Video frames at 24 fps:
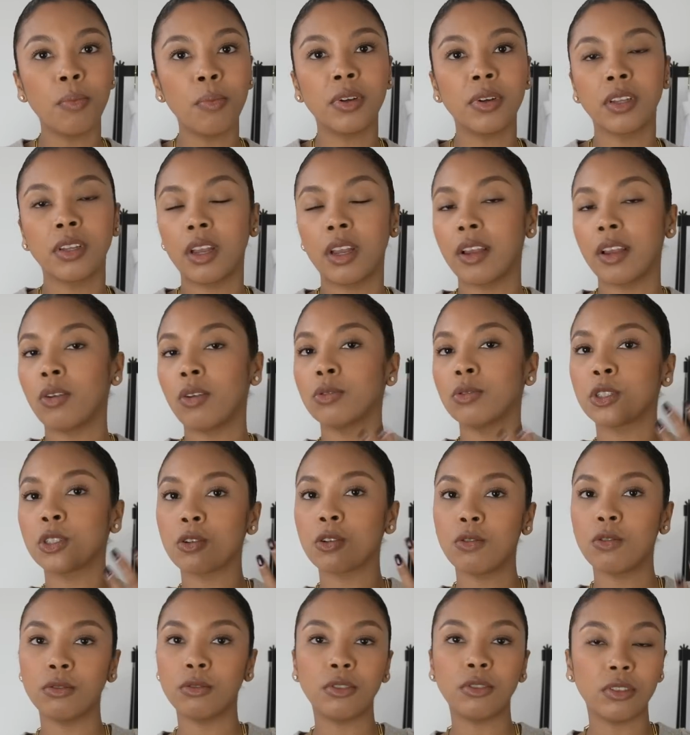but I also
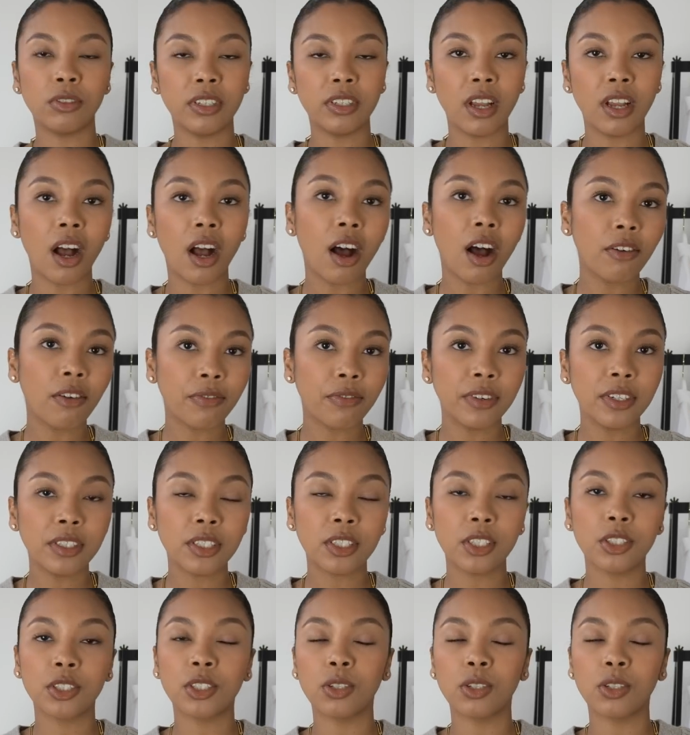go to the office.